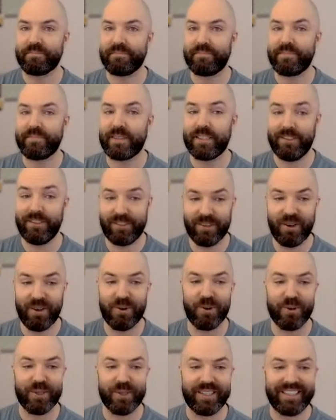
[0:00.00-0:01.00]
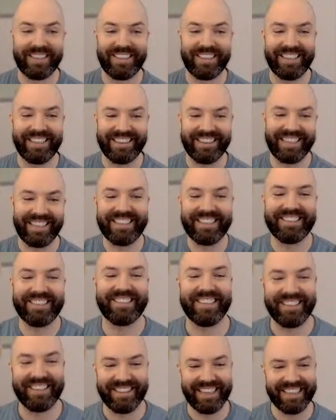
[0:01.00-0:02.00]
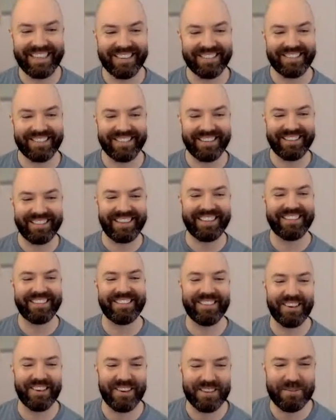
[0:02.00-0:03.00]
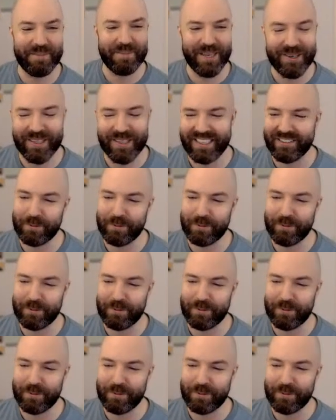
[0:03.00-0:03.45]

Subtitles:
So let us talk about it.